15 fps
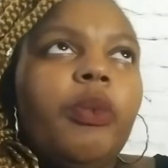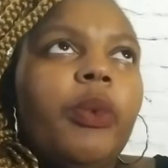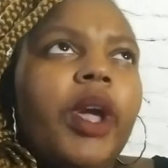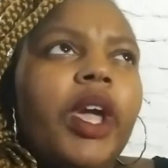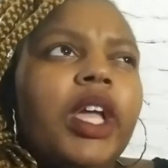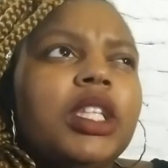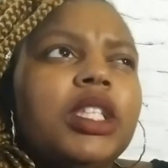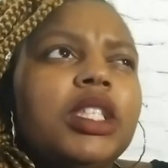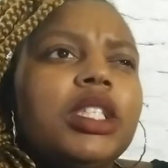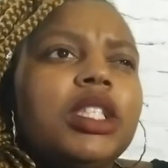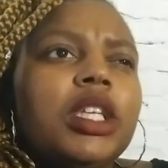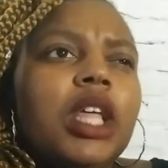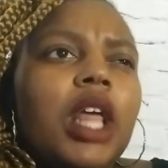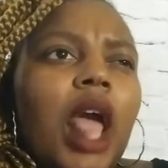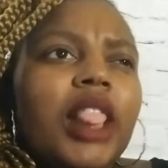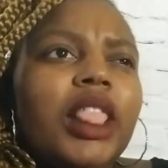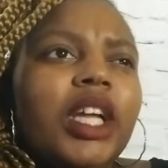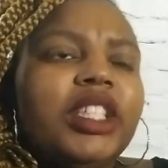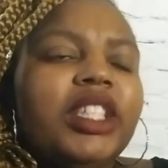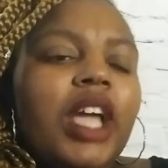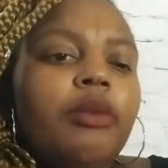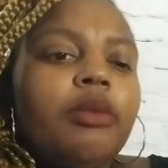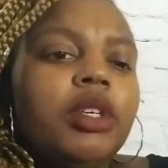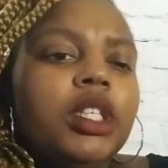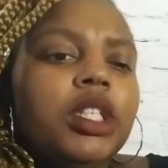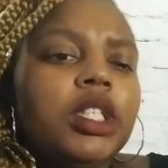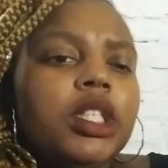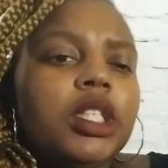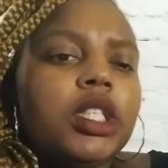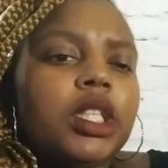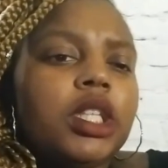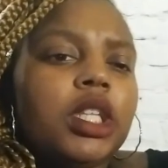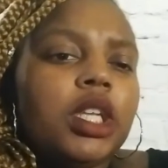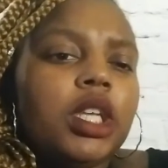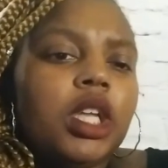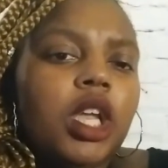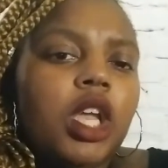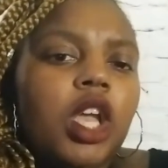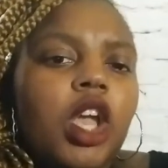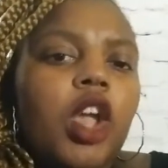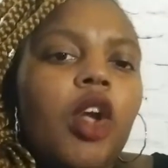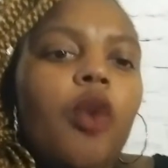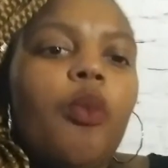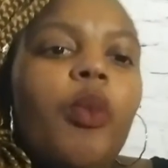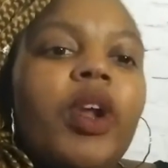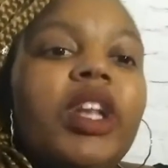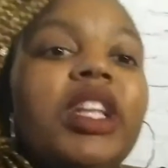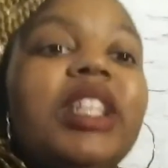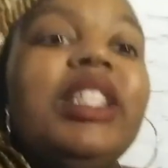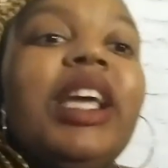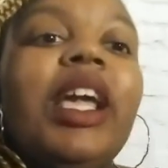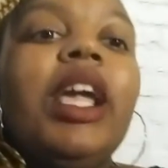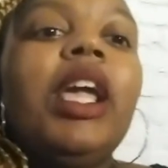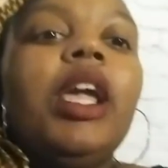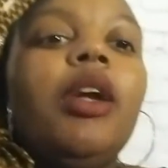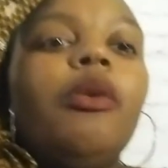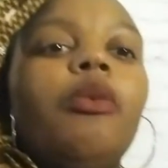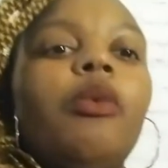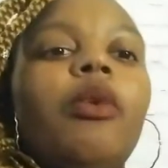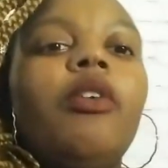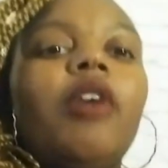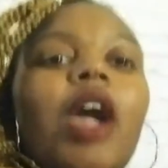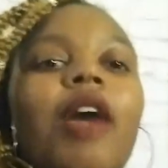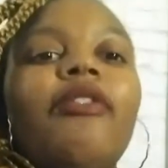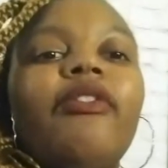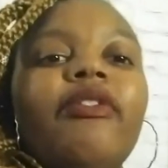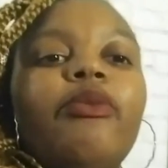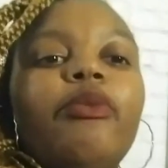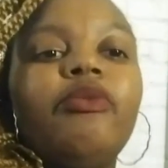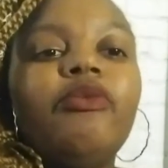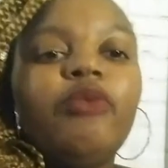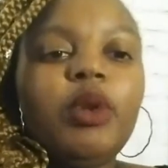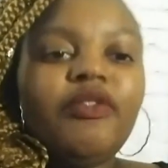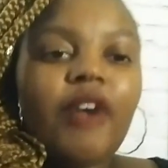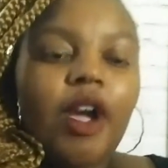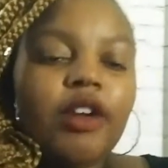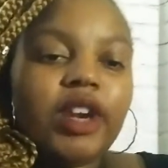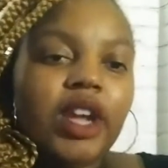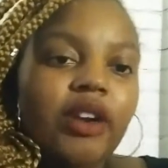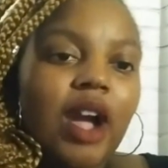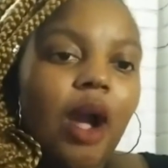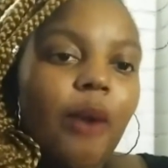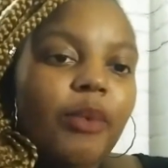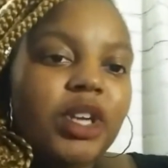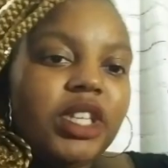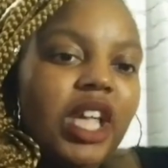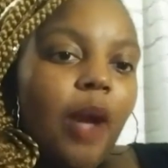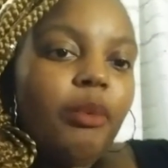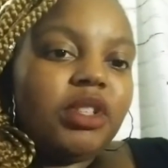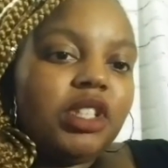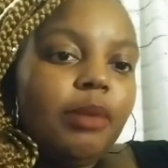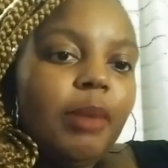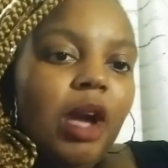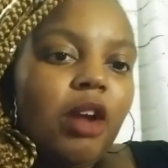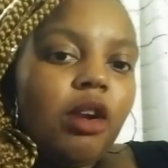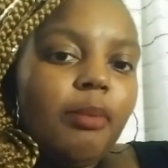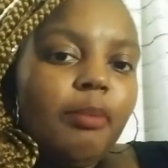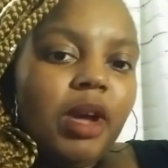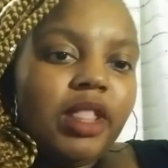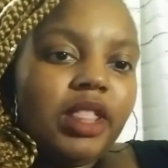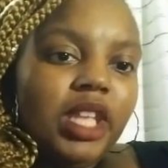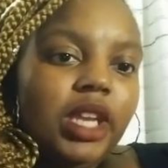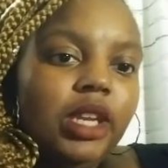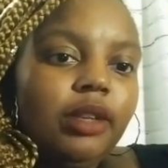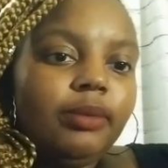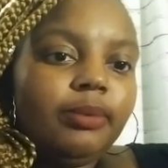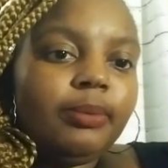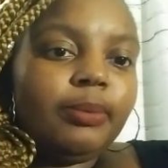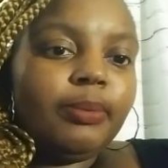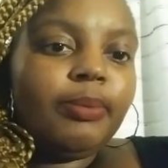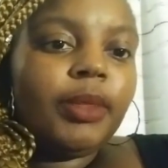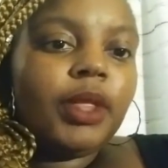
we went, I think that was when the day we found out. I want to say I was about a month in.